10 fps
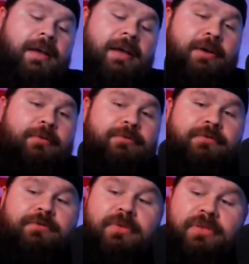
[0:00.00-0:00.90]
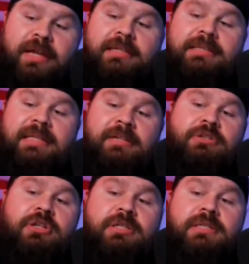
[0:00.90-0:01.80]
of things that
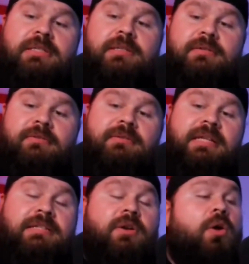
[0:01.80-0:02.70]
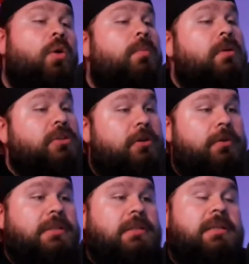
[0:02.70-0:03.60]
just, that's a whole bunch of
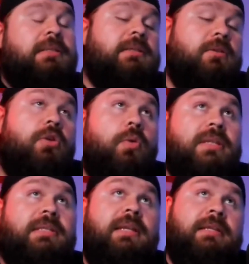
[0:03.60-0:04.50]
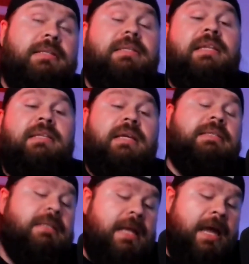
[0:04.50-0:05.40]
coincidence that
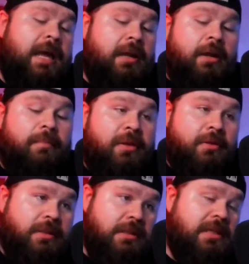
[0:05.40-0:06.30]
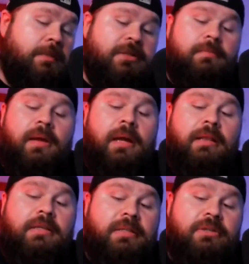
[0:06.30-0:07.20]
doesn't add up. There's deception
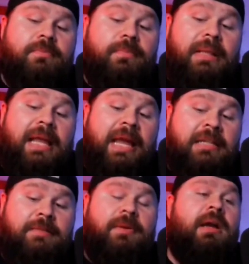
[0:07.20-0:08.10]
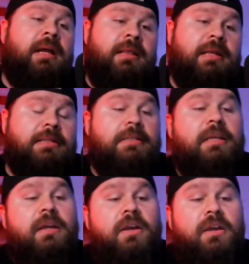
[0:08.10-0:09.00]
behind this. There's plans behind this.
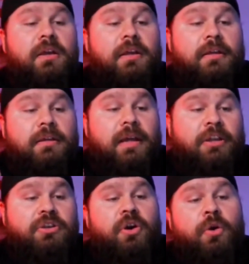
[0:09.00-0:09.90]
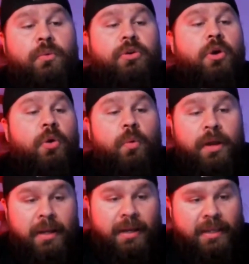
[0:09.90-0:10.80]
I don't know
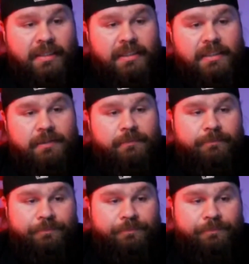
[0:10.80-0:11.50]
what it is,